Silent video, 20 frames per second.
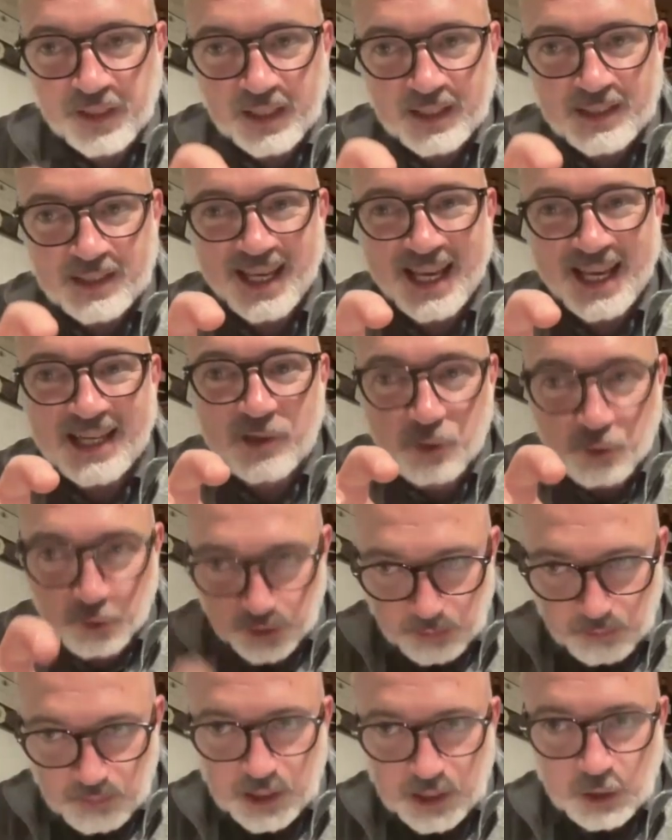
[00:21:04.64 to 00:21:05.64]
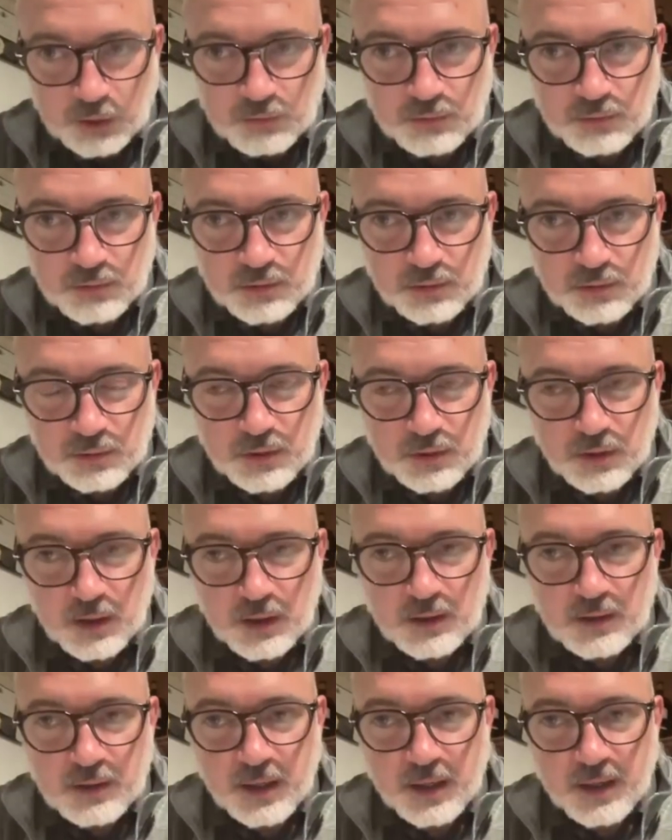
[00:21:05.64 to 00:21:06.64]
it's extremely cold.
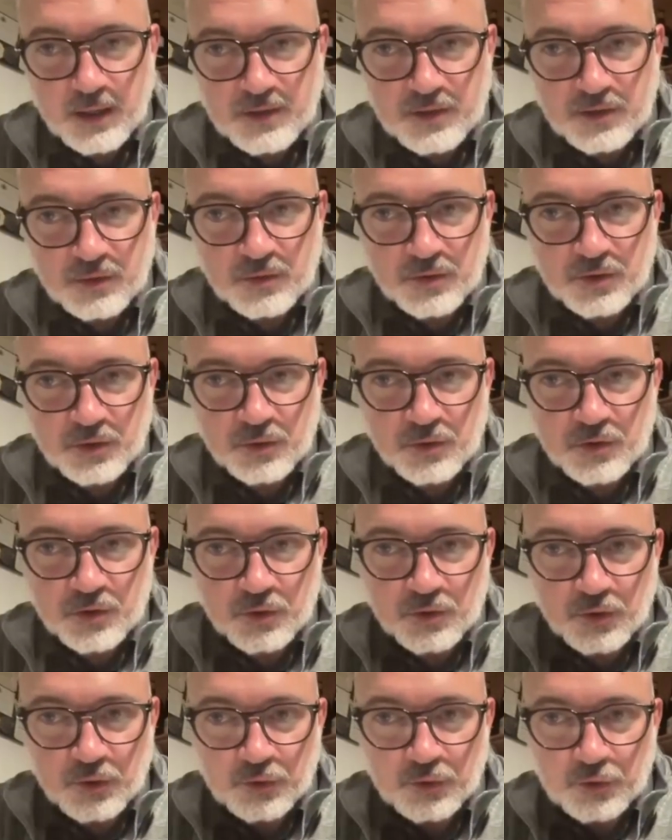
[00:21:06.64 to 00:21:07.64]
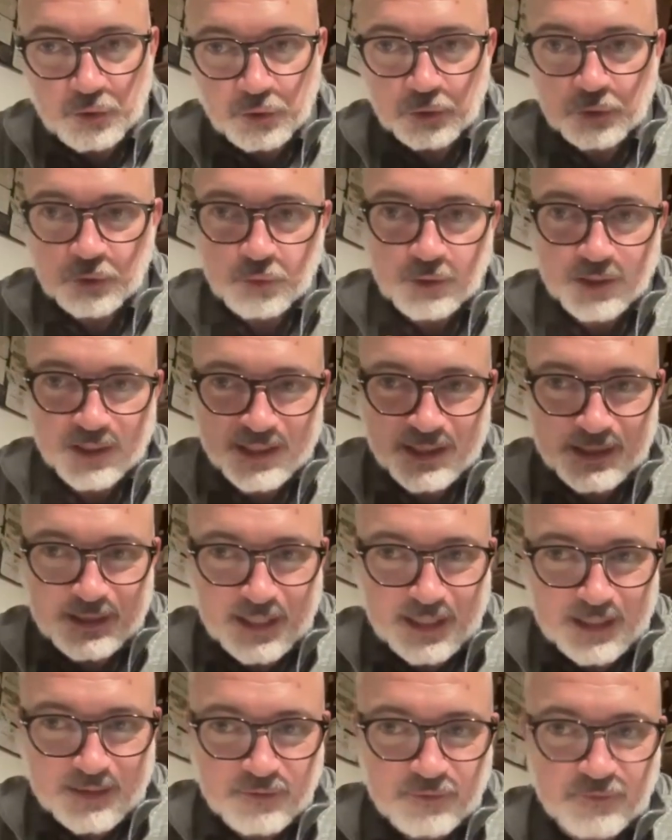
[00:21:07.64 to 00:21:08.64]
So the diurnal
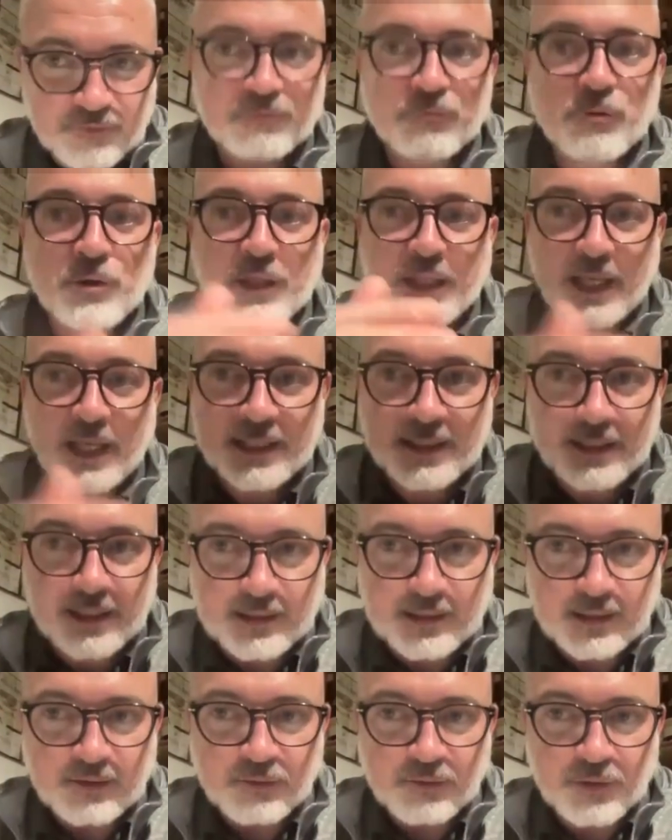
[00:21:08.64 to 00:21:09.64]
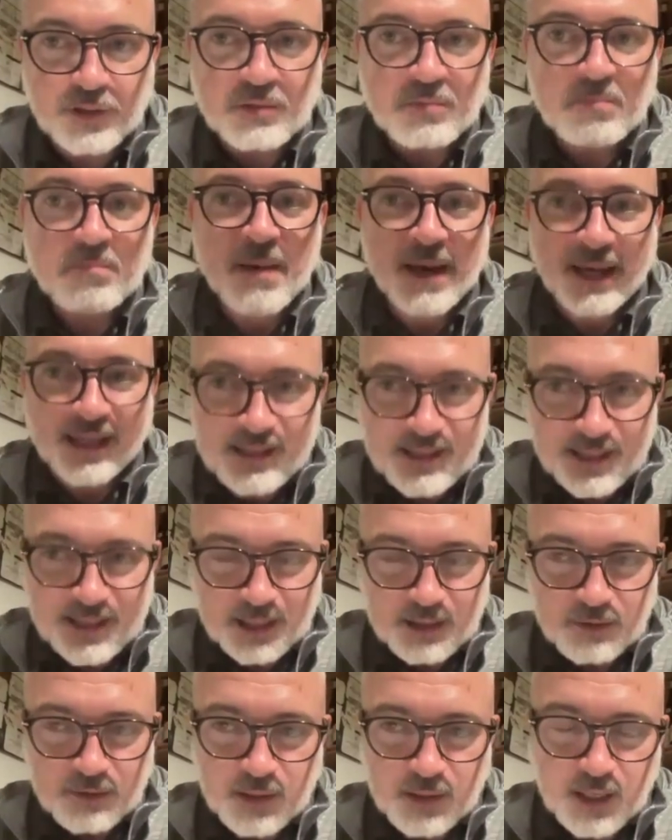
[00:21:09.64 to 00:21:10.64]
is really excessive, which
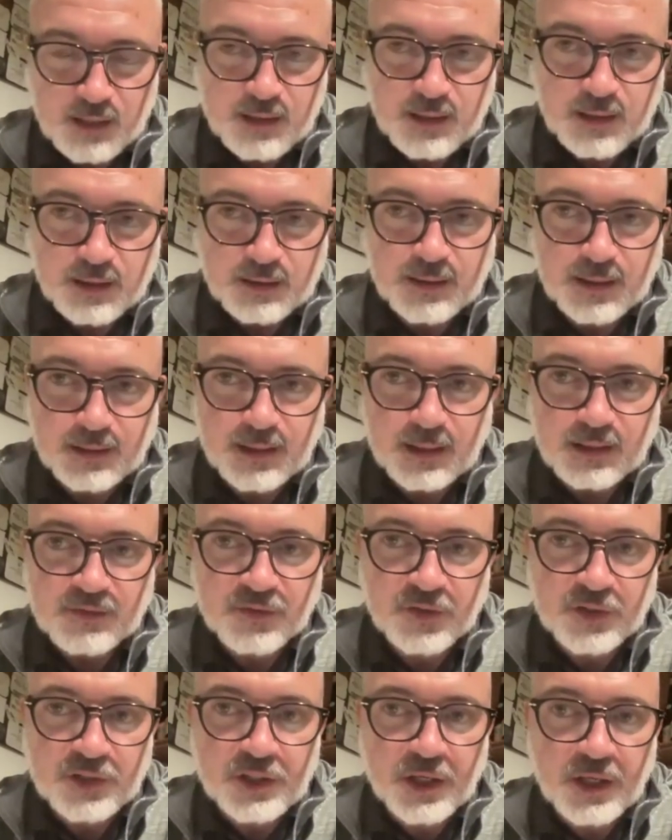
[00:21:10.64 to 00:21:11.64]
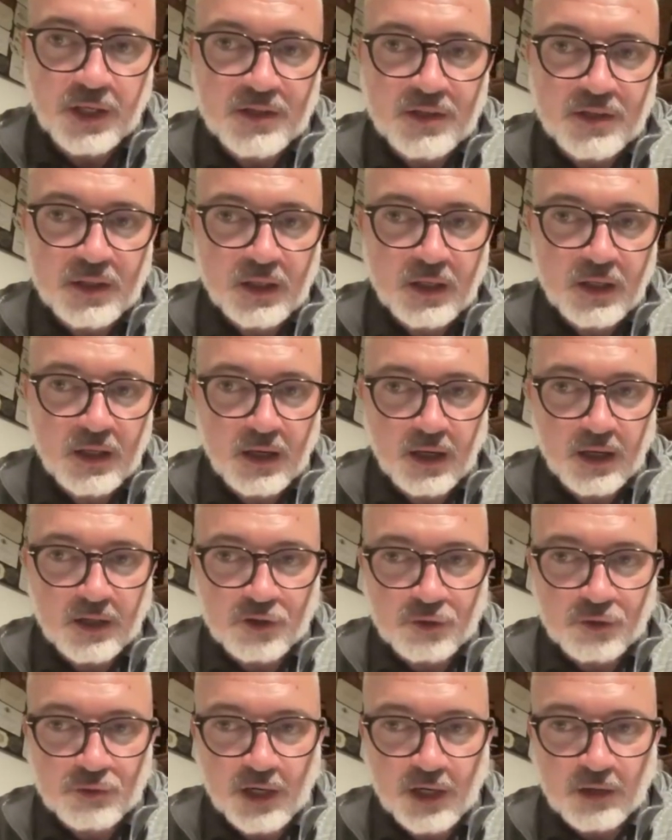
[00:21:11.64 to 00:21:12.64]
maintain again that freshness
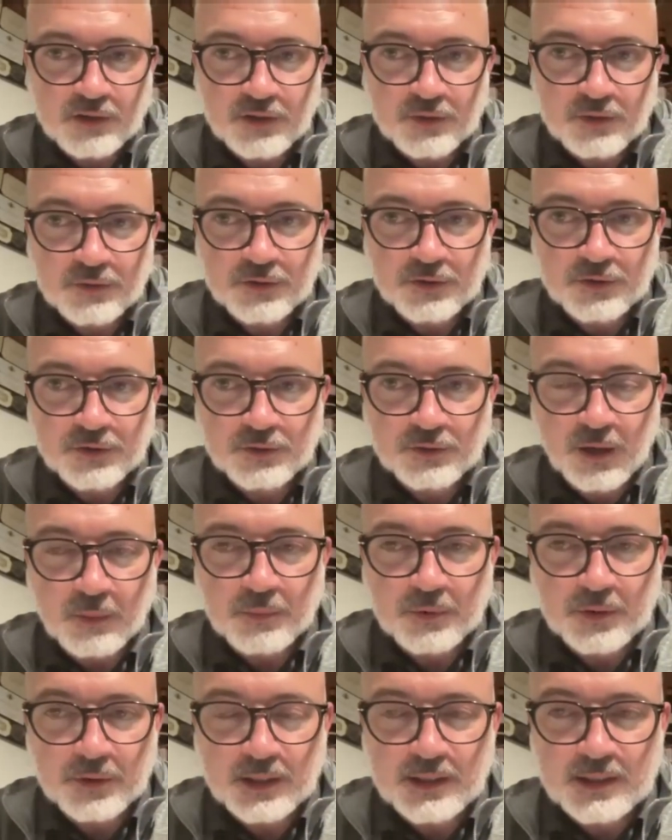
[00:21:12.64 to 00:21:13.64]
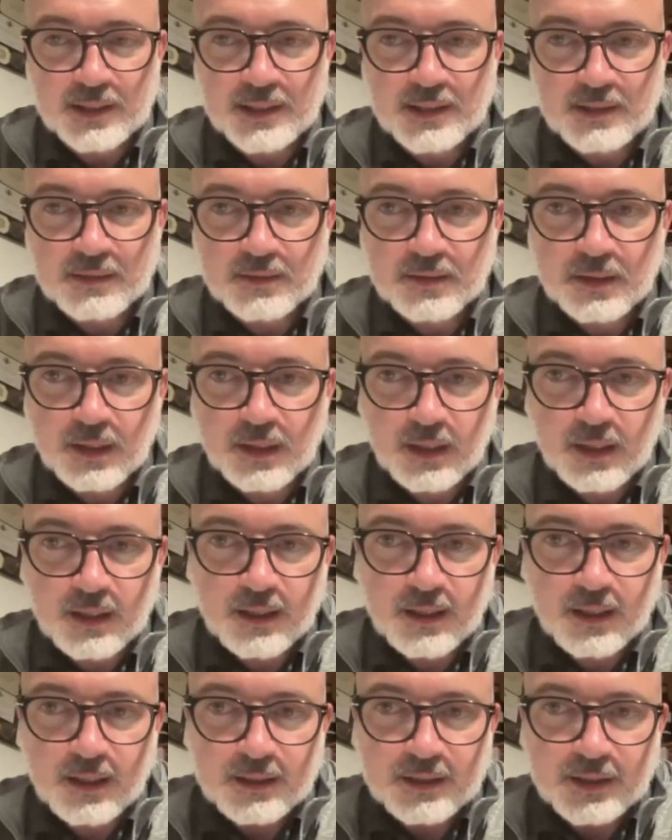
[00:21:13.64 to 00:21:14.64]
throughout the ripening season.
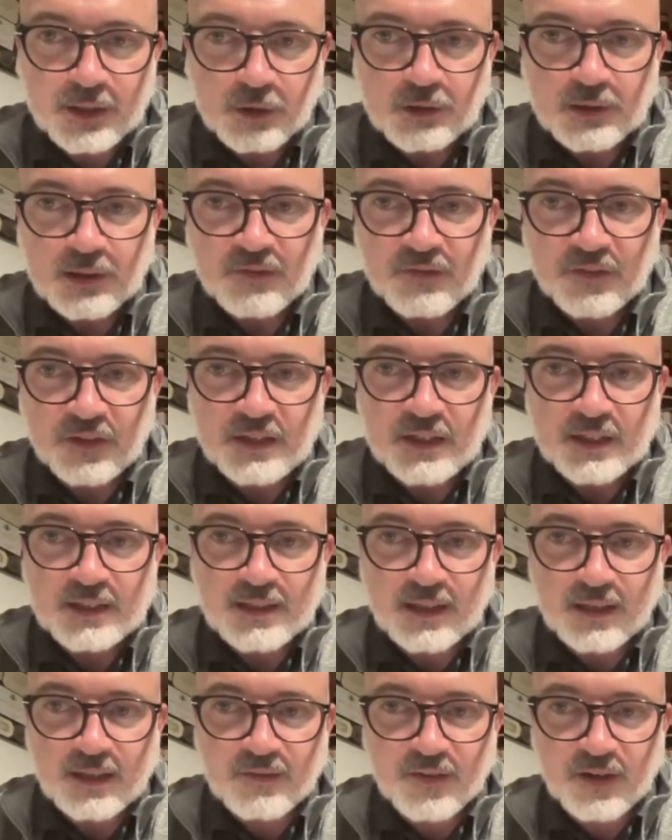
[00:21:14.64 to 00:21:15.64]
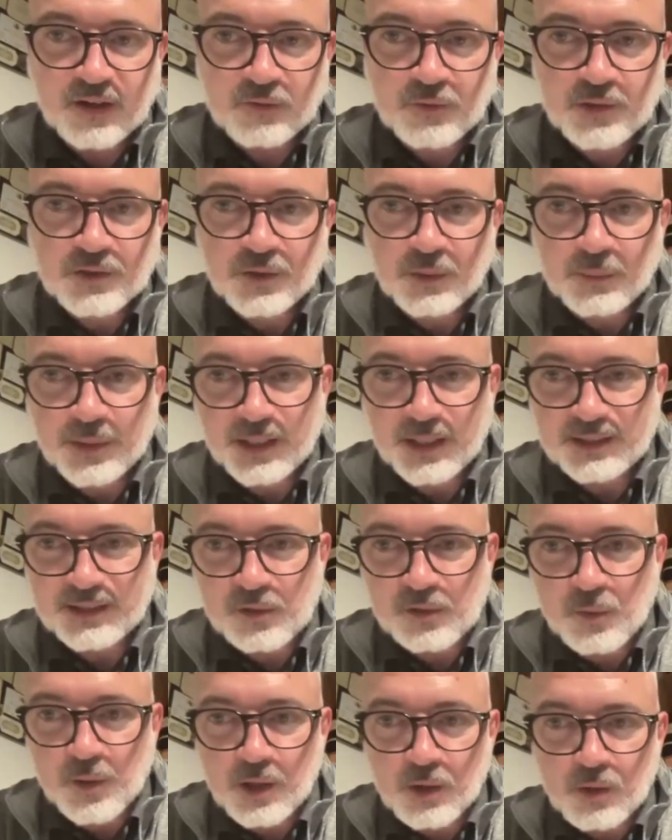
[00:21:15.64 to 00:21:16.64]
The only thing that I find with Ribera del
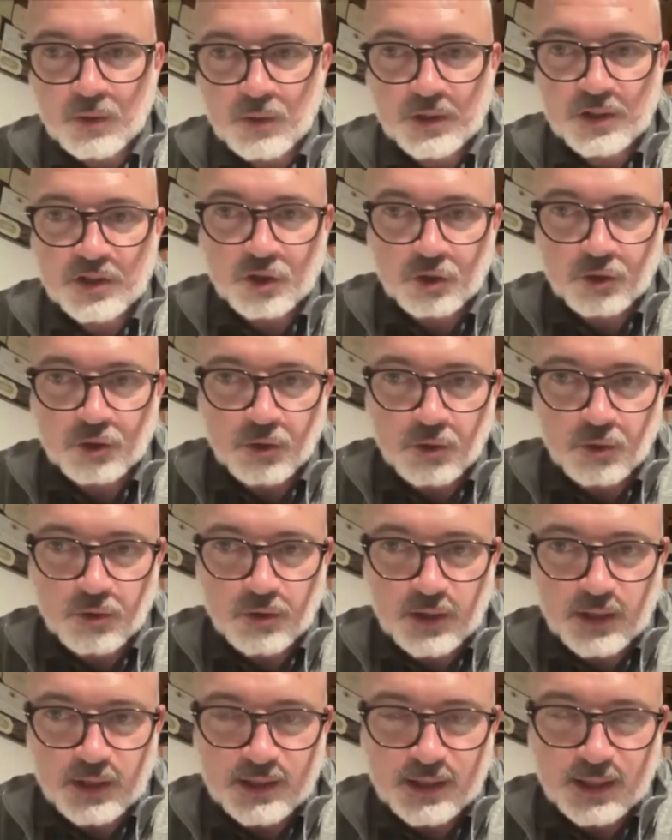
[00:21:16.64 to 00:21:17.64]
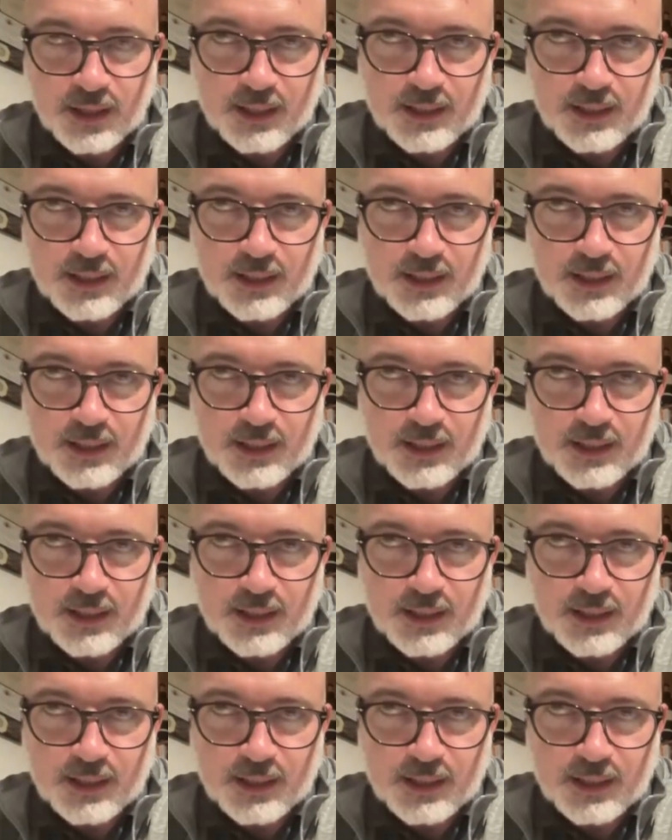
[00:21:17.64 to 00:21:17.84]
Duero in general is